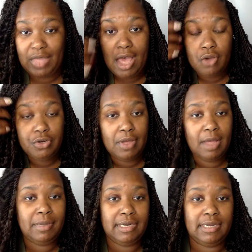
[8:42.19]
I don't know
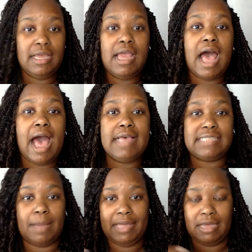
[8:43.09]
how many. I
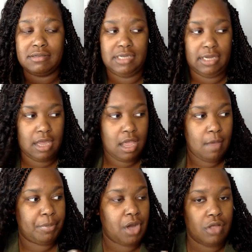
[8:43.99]
stopped counting.
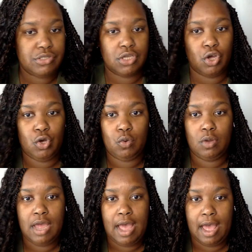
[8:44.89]
But also,
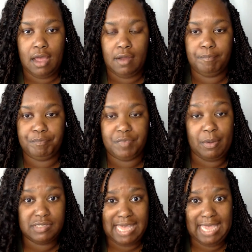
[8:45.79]
um, I
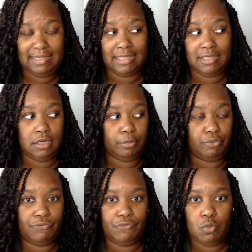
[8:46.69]
was saying that the number
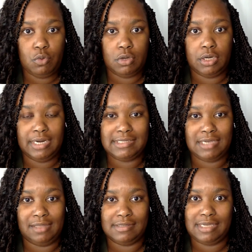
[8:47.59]
four is
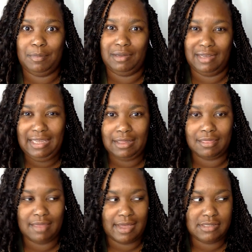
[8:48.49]
not the same length
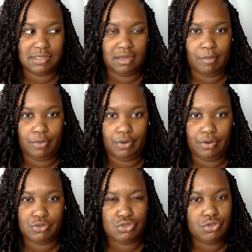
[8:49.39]
as the
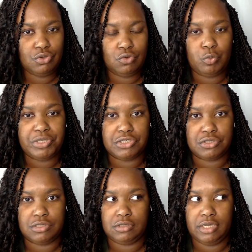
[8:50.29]
number two, which is
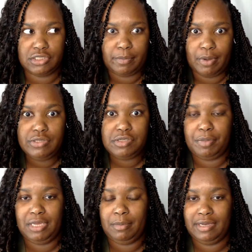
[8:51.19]
it's supposed to
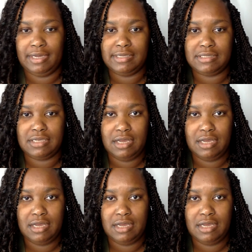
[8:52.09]
be because